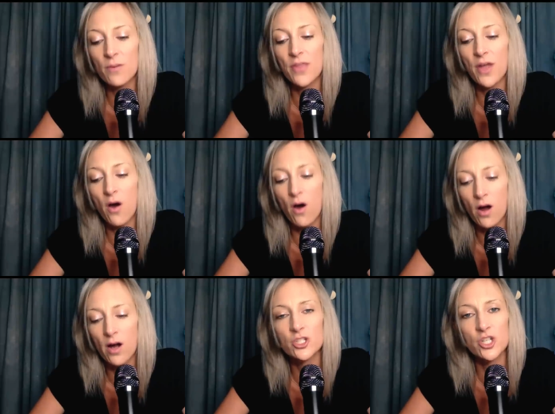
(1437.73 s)
but they
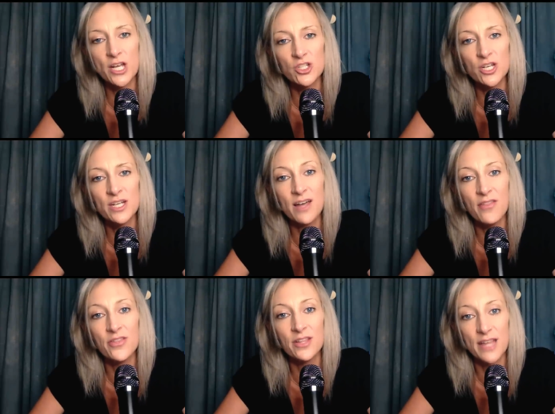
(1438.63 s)
are changing
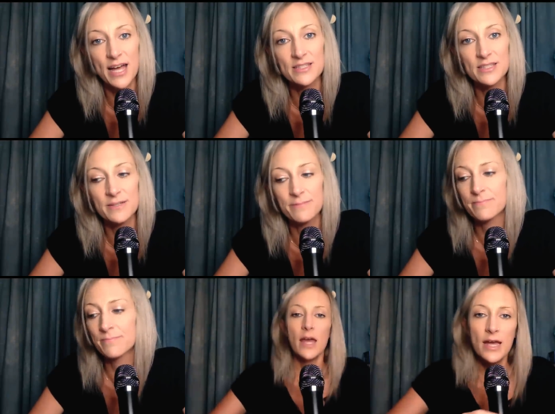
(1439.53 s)
nonetheless.
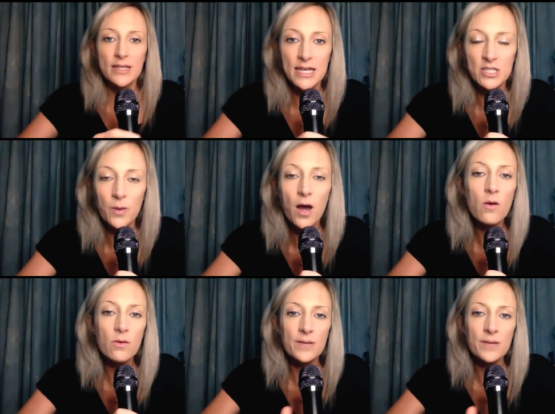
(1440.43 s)
And yes, we are